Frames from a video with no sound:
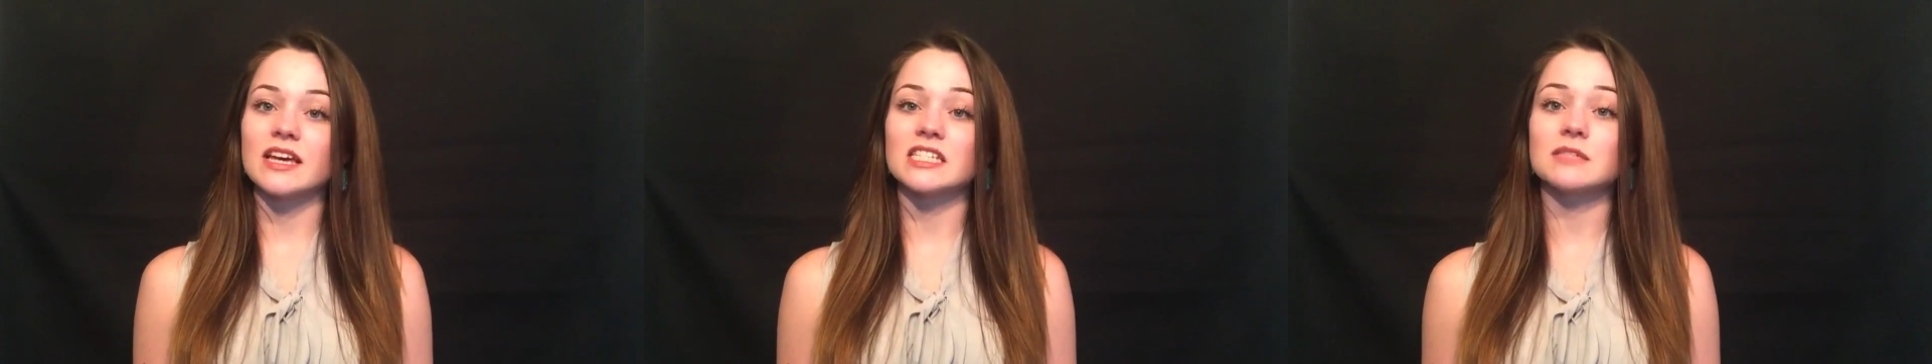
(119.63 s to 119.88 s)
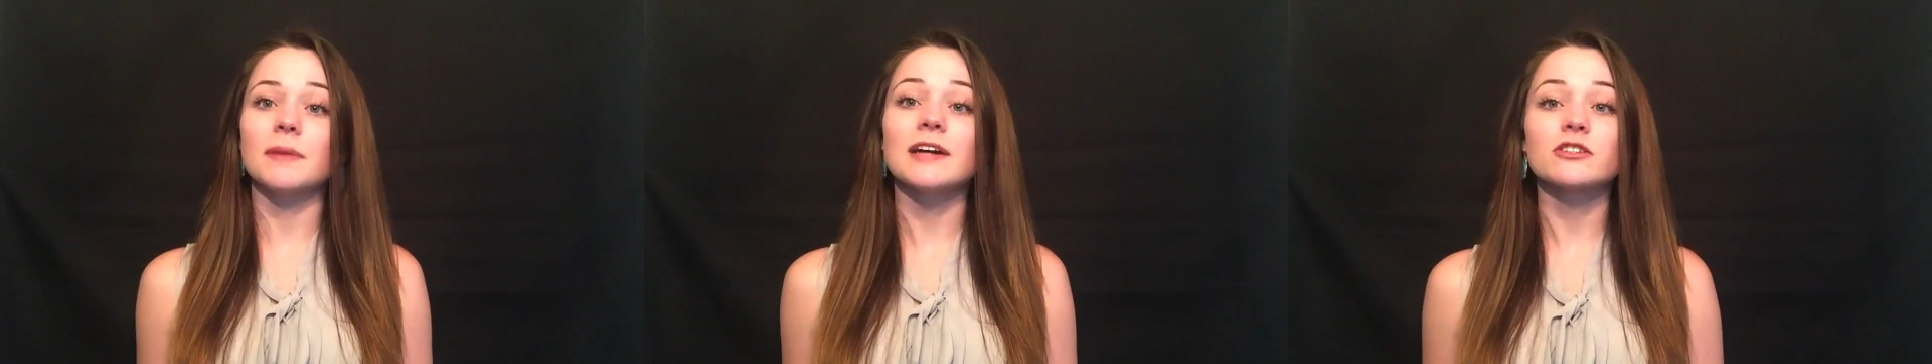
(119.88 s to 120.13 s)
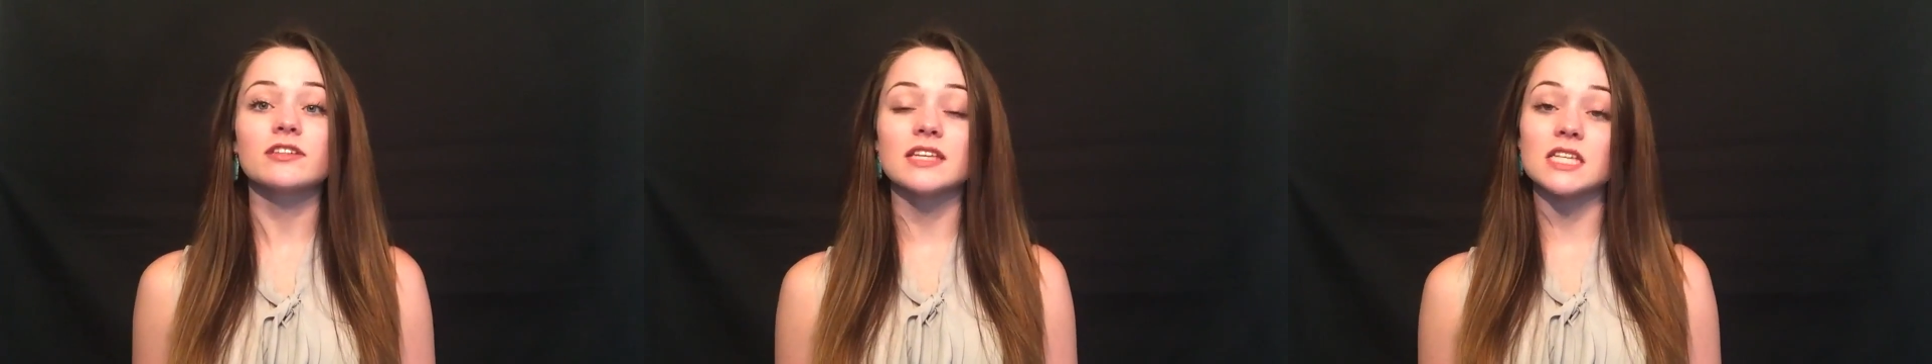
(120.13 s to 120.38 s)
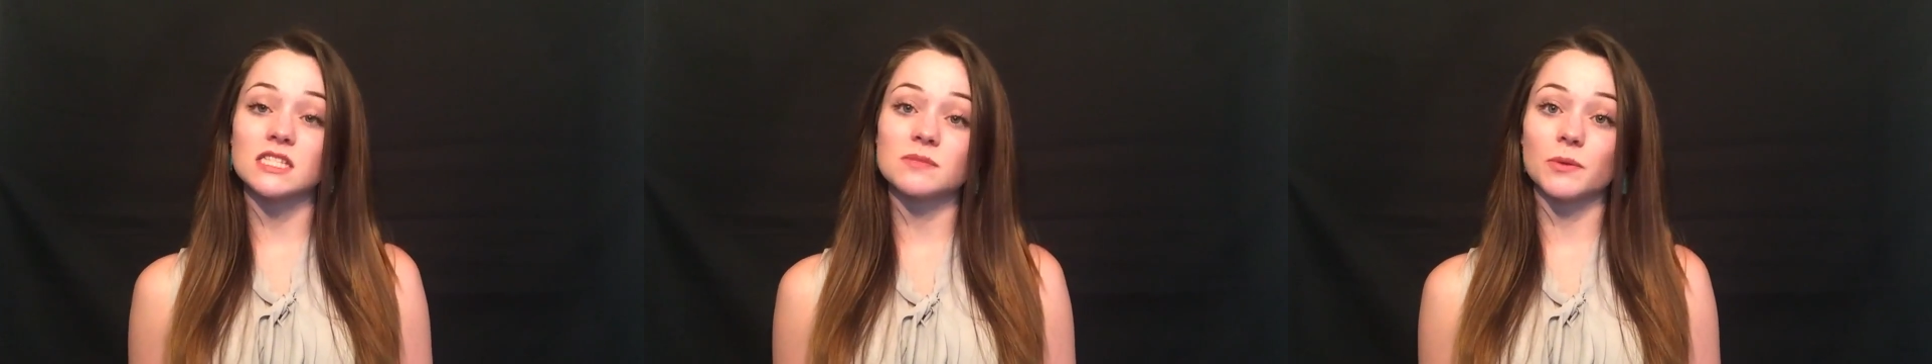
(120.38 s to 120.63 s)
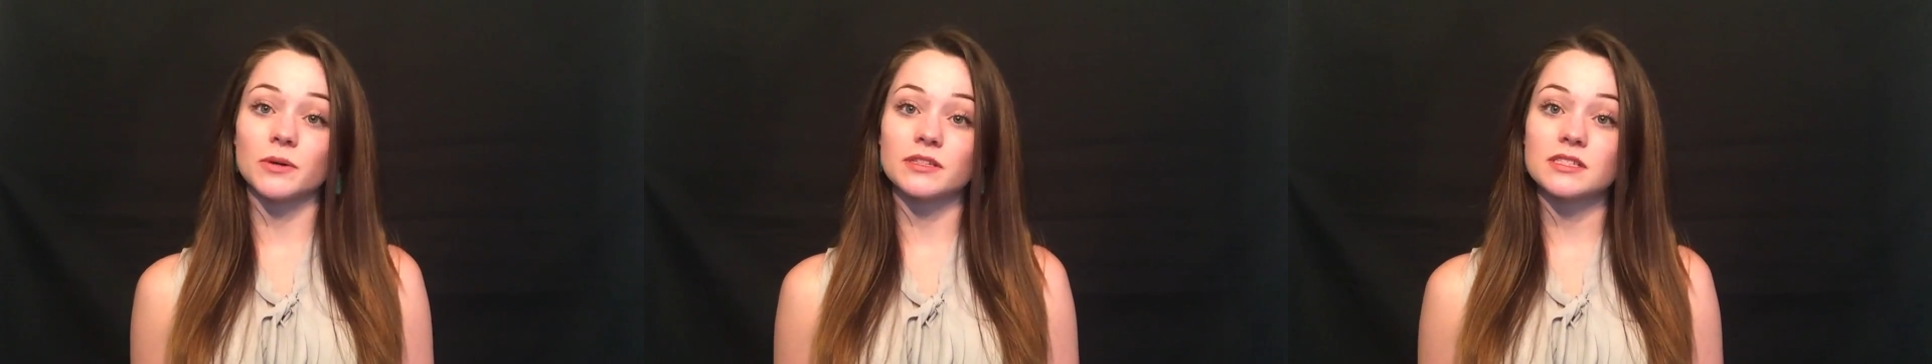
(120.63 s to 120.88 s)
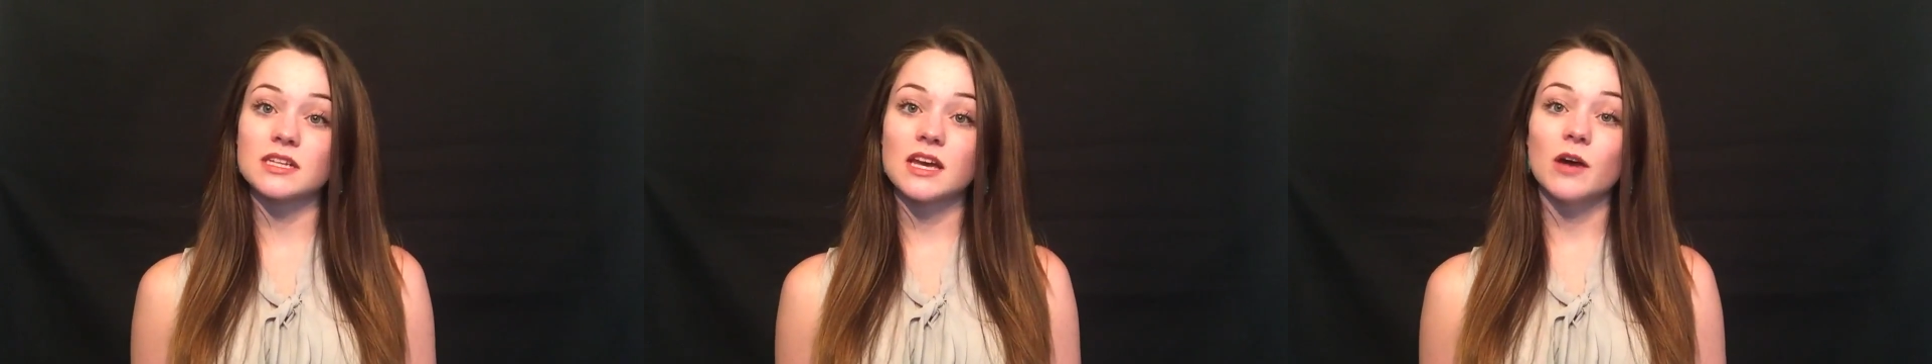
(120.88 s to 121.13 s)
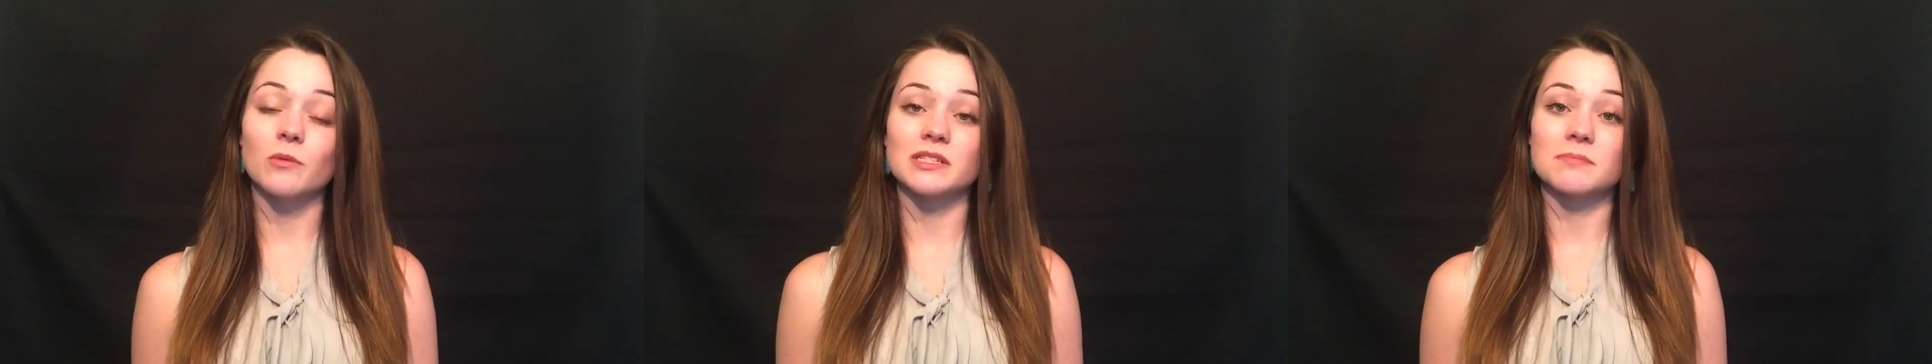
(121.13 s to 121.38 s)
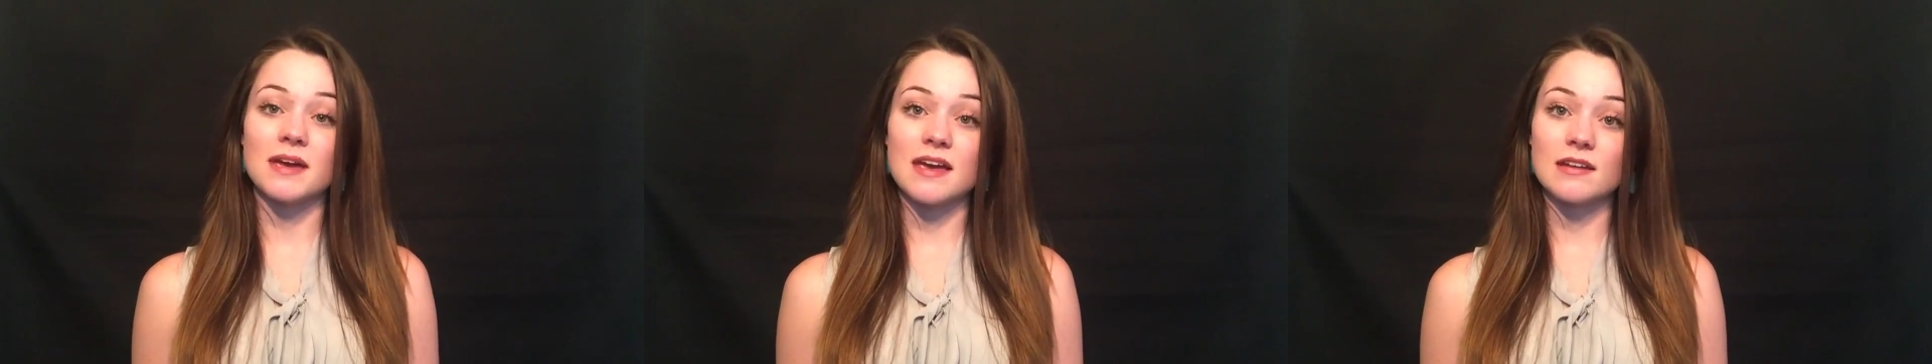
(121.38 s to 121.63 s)
especially in sports,
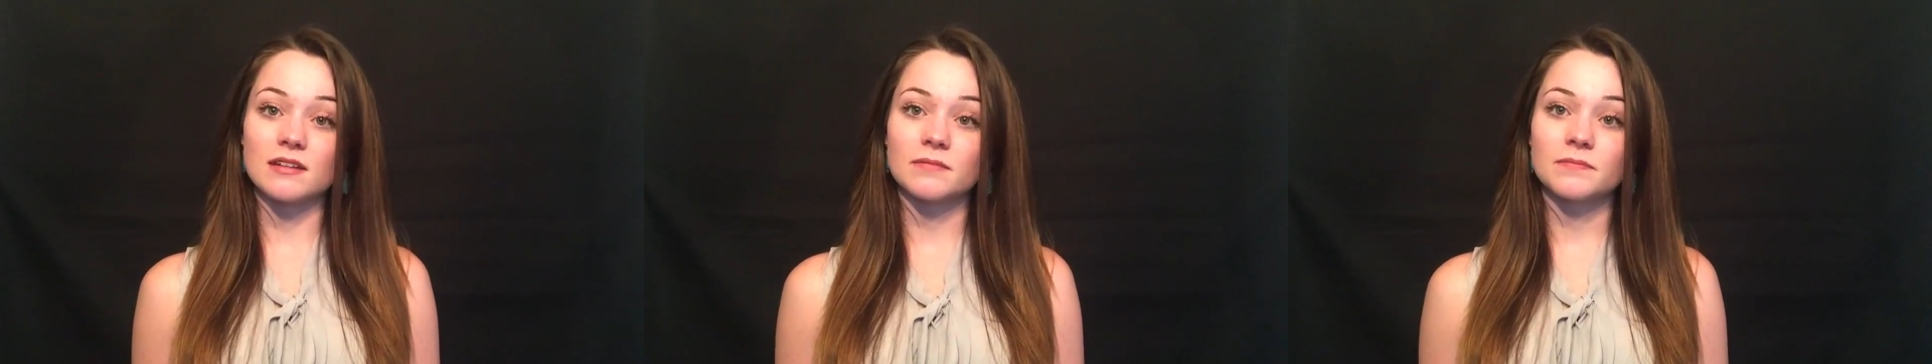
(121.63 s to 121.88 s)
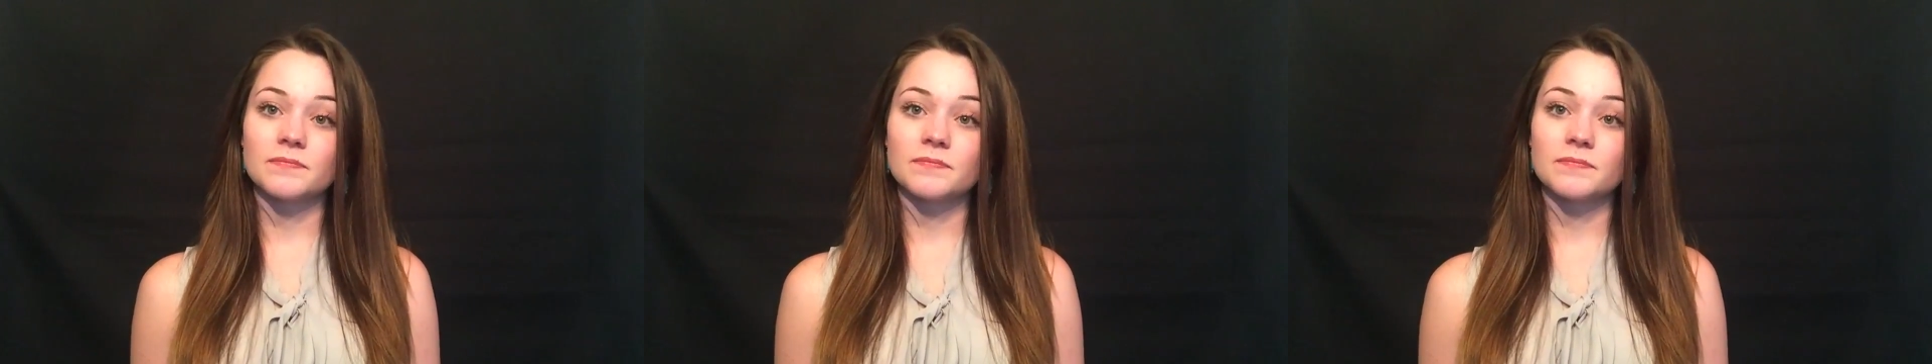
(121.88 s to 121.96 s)
was made.